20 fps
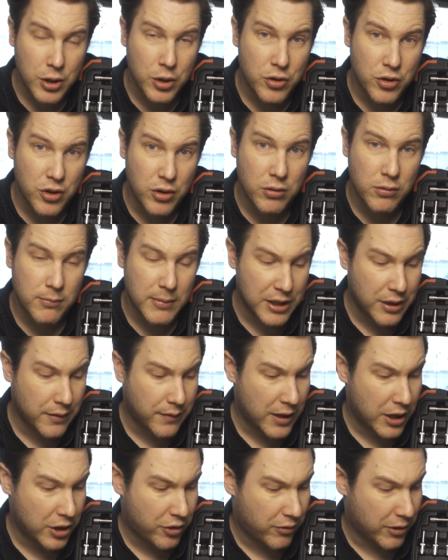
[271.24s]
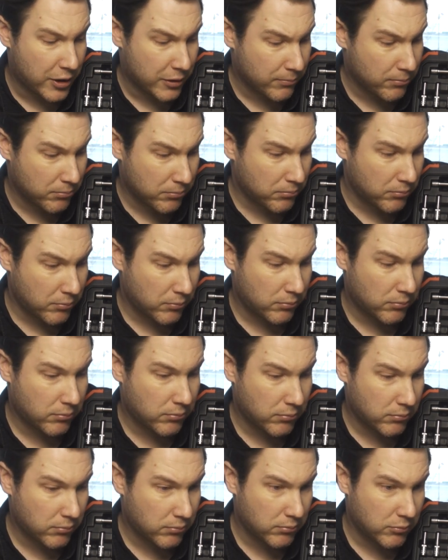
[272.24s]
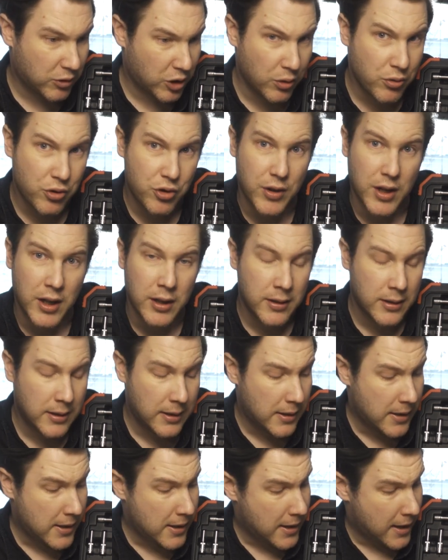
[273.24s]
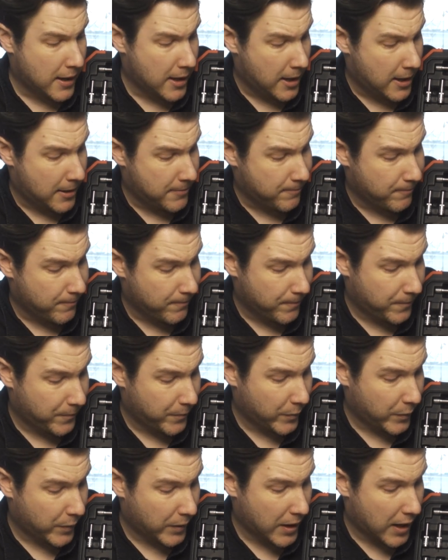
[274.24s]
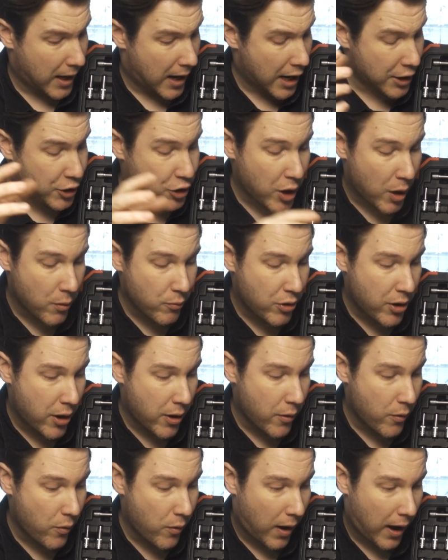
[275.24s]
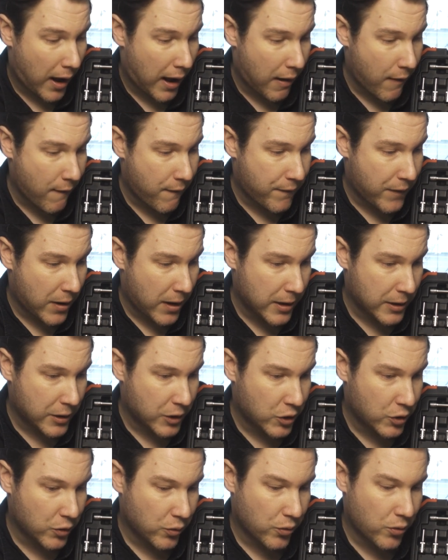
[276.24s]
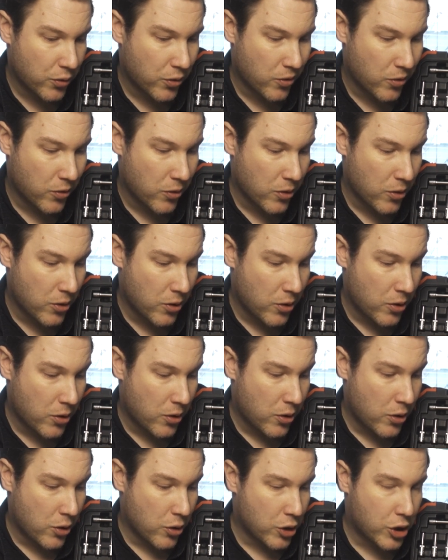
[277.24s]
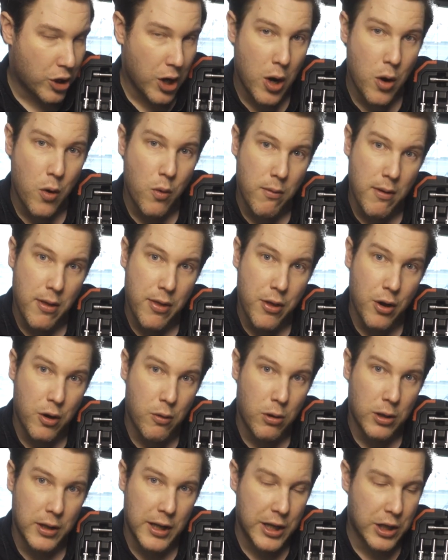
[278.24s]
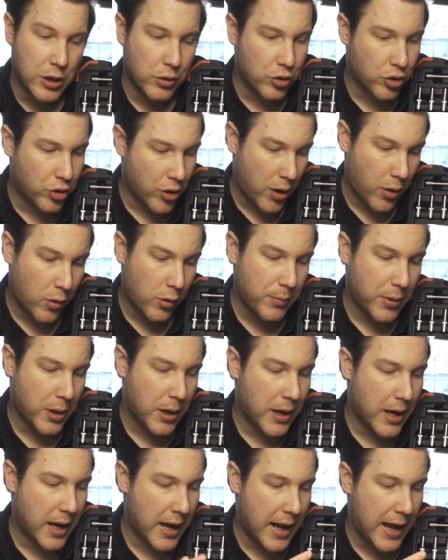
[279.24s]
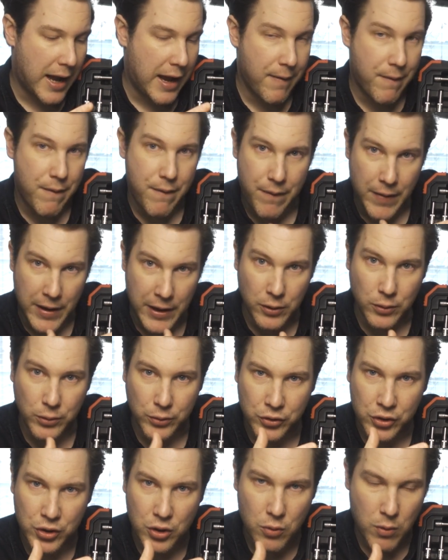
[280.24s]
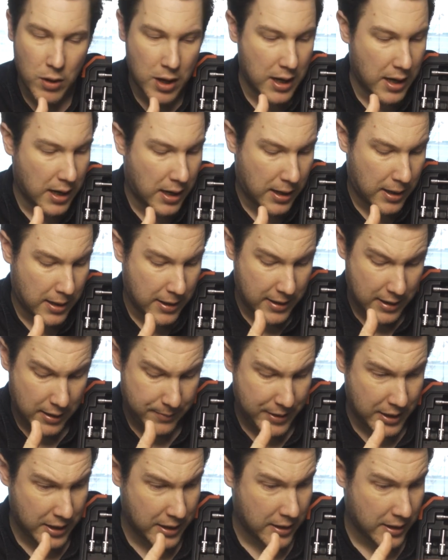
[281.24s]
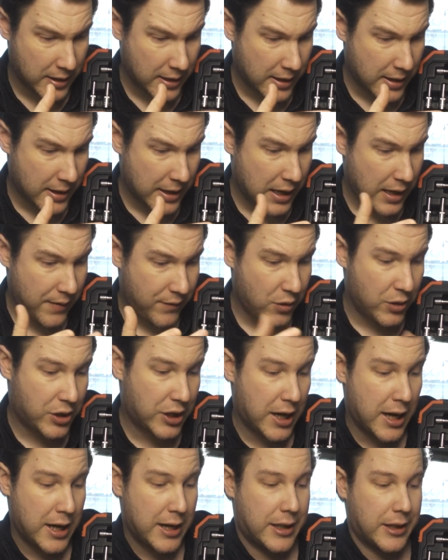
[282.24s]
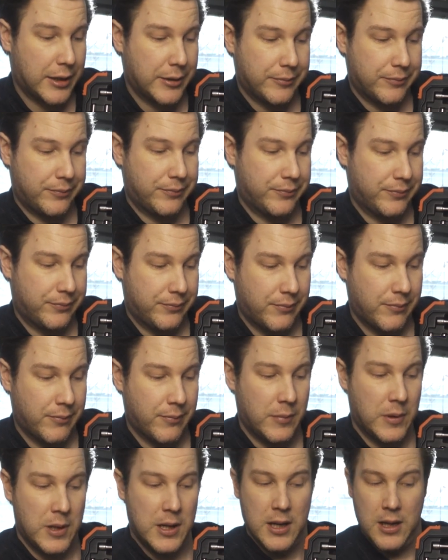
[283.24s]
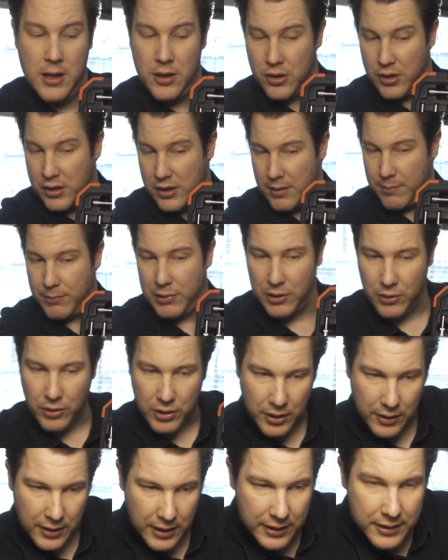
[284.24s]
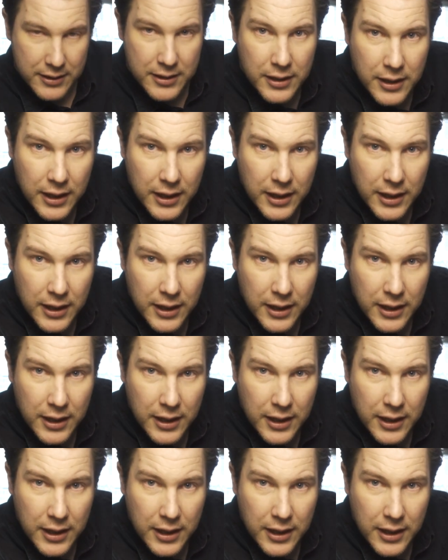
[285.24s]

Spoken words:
tool manufacturing country. I don't know how far Gedore go with the quality control, but it feels quite high. I mean, if you just simply look at this